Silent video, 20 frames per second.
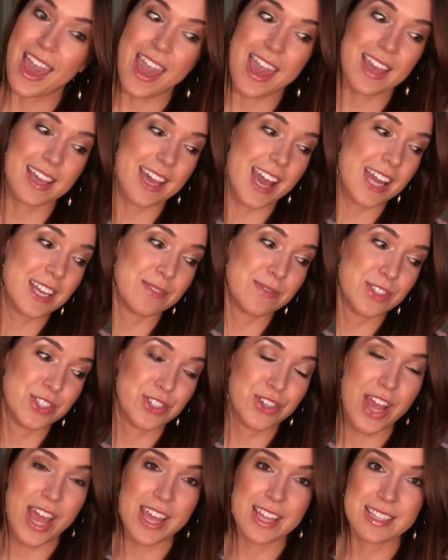and kind of
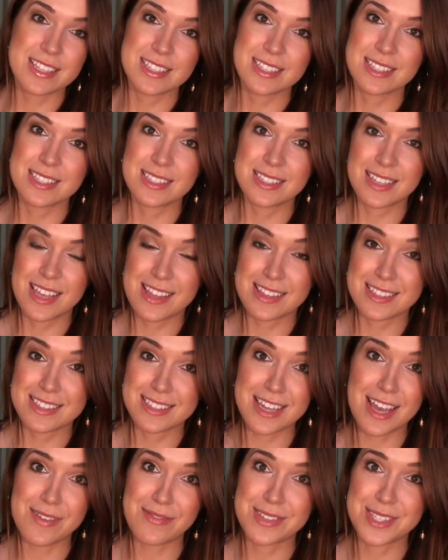trends
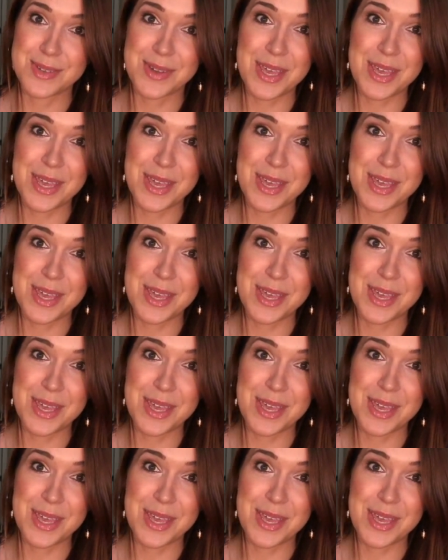and stuff.